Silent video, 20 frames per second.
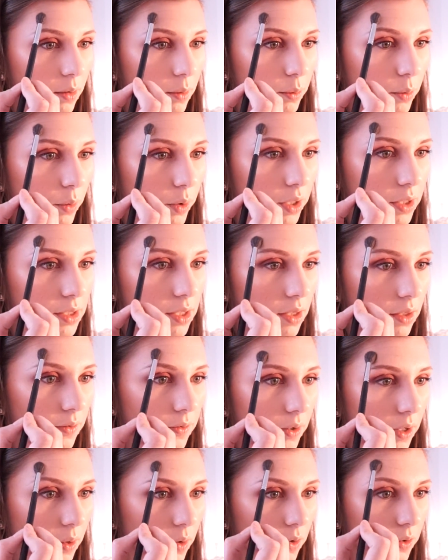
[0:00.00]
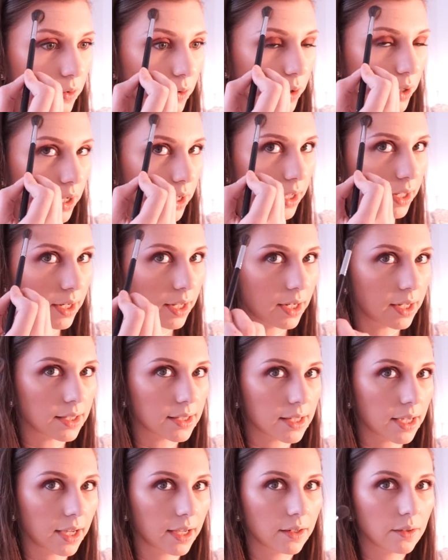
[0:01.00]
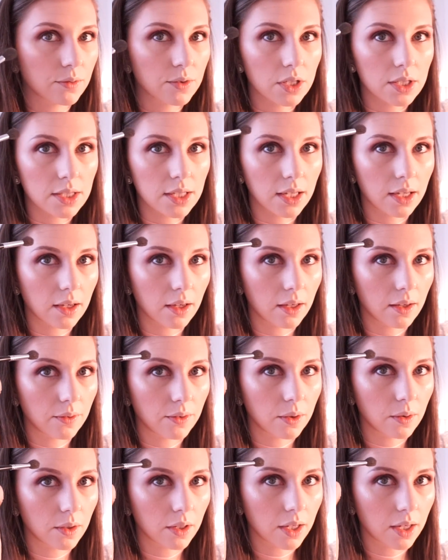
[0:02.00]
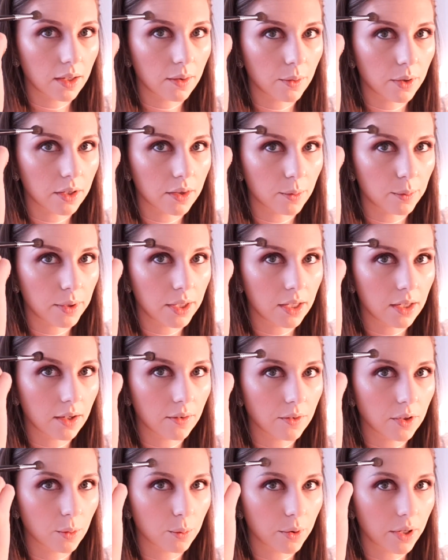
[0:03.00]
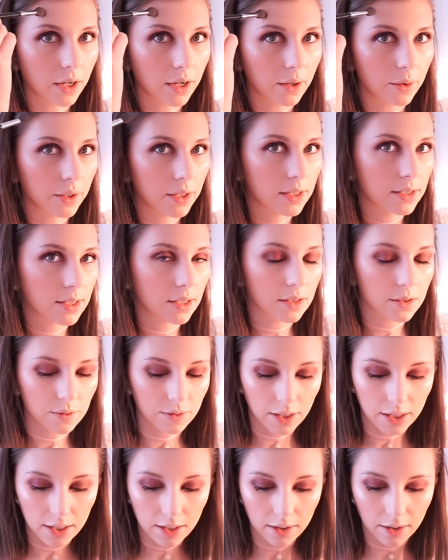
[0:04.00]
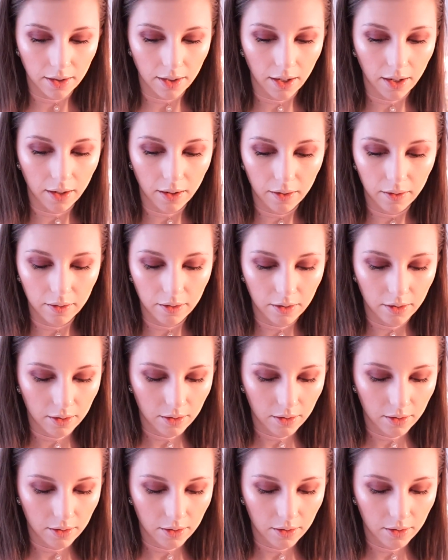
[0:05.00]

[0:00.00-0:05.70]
points of the forehead, and it's kind of just like, if you look at where the peak of your brow is, it's right in there.